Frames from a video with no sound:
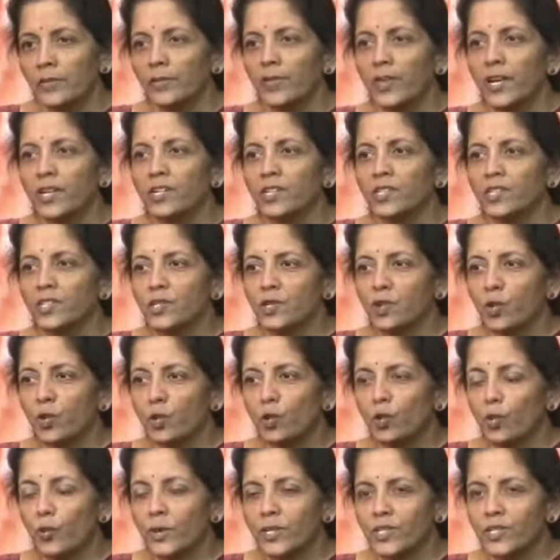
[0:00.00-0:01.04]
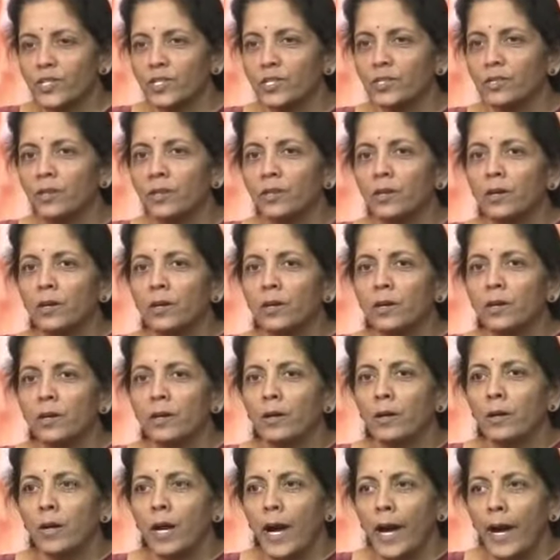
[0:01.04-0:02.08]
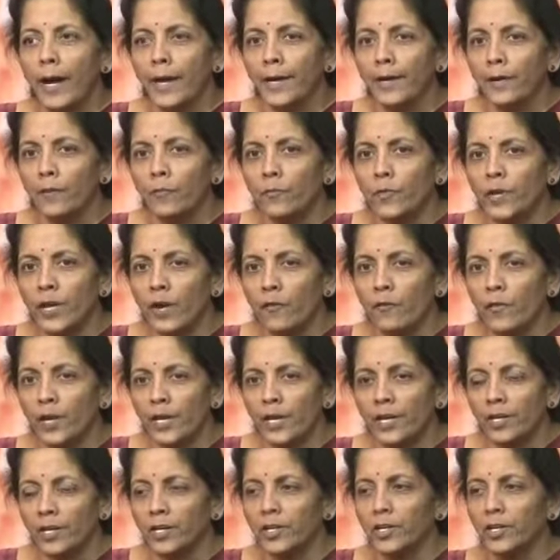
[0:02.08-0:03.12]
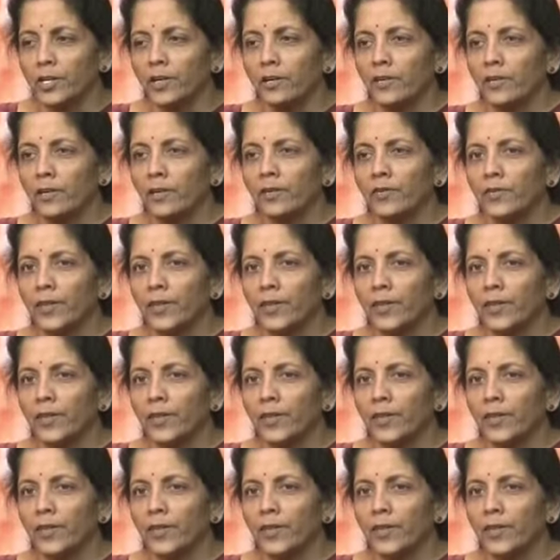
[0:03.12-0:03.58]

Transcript: There is no question, and we are very clear